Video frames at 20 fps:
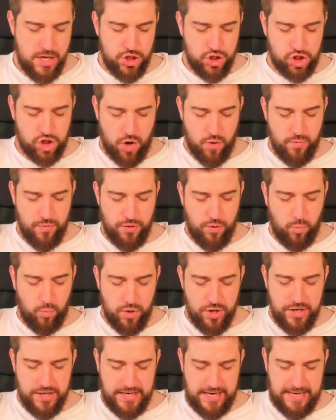So the
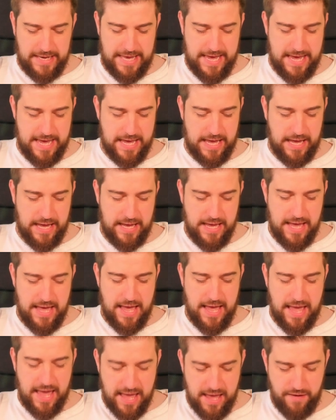wording here,
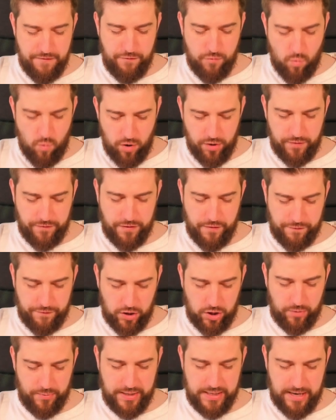if one of the
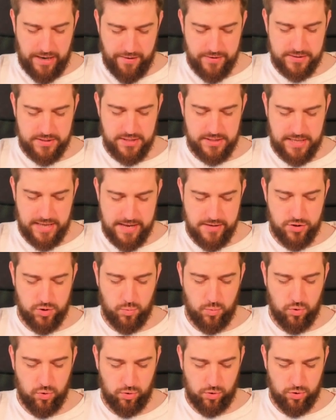following characters gains
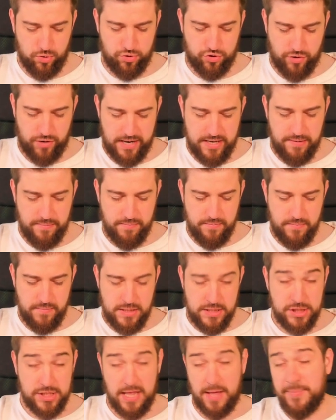a Warlord trait,
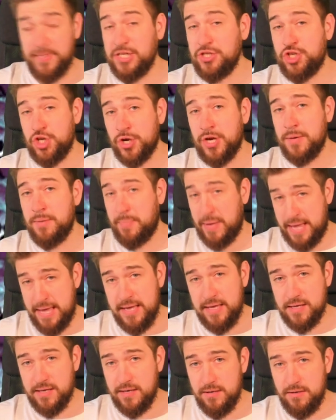so that means you can
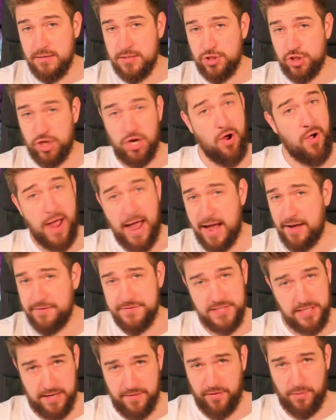pick, so you don't
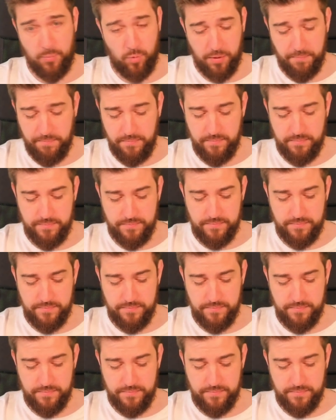have to give him one.